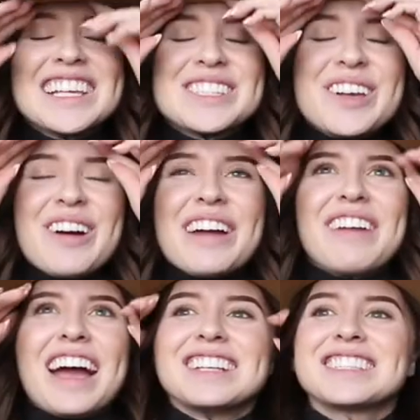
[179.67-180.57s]
So I'm
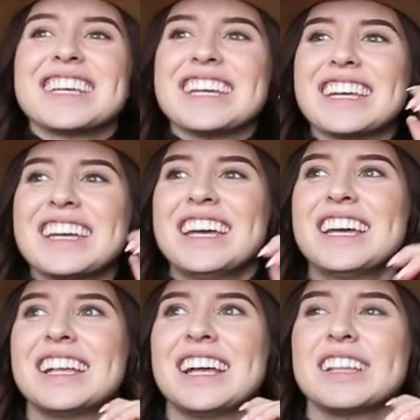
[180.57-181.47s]
asking
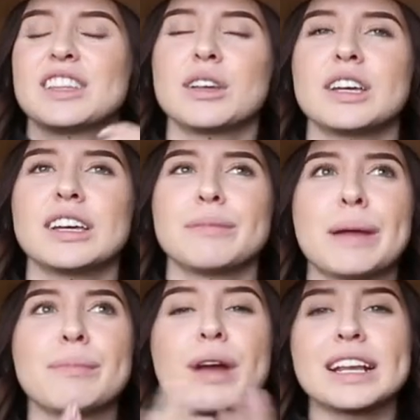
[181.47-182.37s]

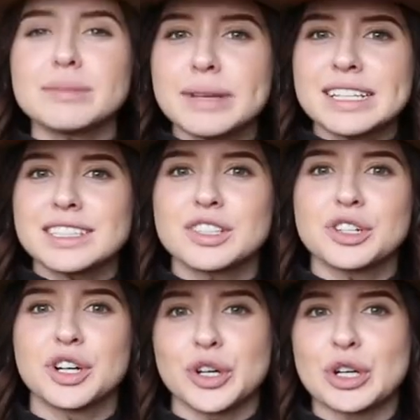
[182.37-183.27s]
my bridesmaids
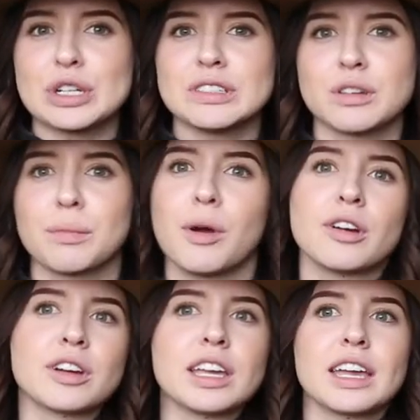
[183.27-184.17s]
girls or
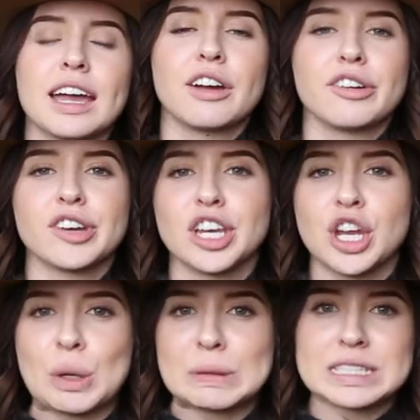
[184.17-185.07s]
party of already
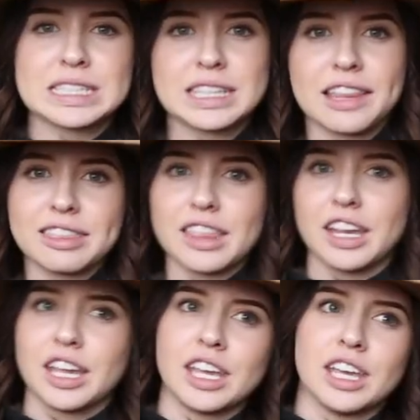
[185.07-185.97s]
knows that
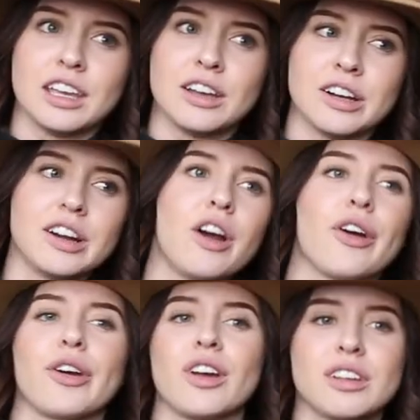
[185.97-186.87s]
they
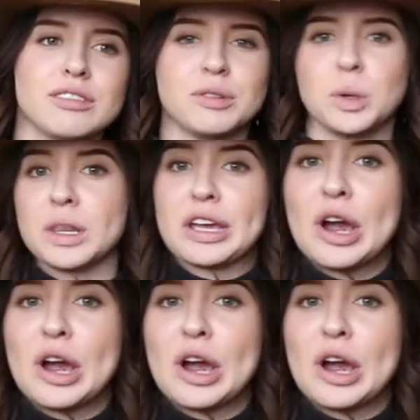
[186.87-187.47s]
are who they